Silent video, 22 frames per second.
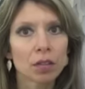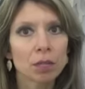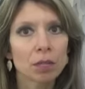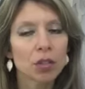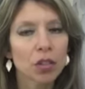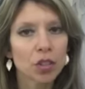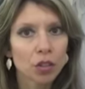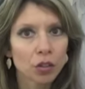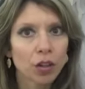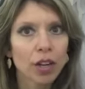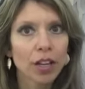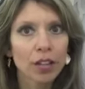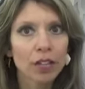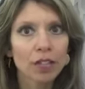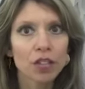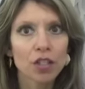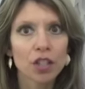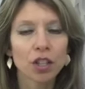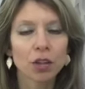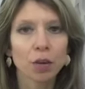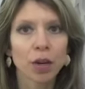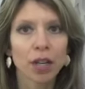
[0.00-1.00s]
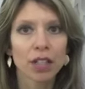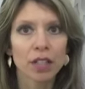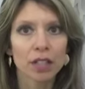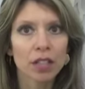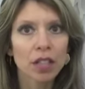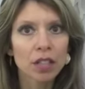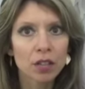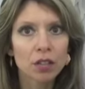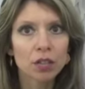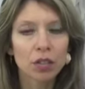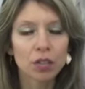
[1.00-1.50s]
some strength to it,
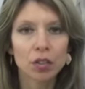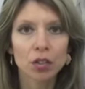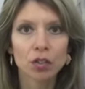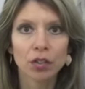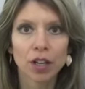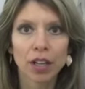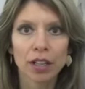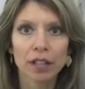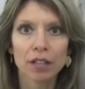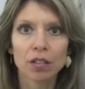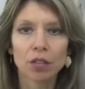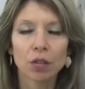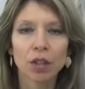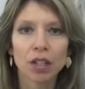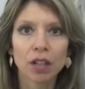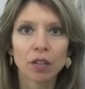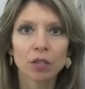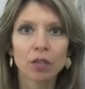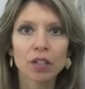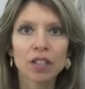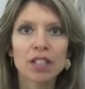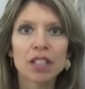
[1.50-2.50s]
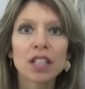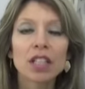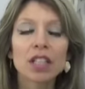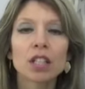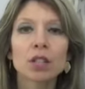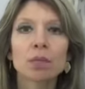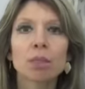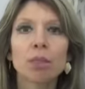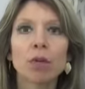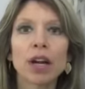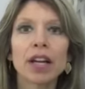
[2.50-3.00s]
tensile strength, so it can
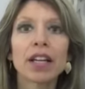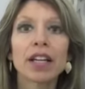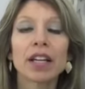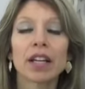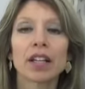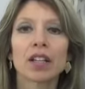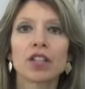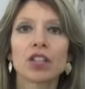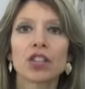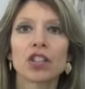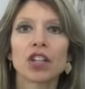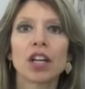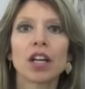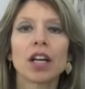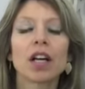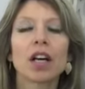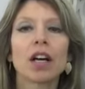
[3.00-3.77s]
resist breakage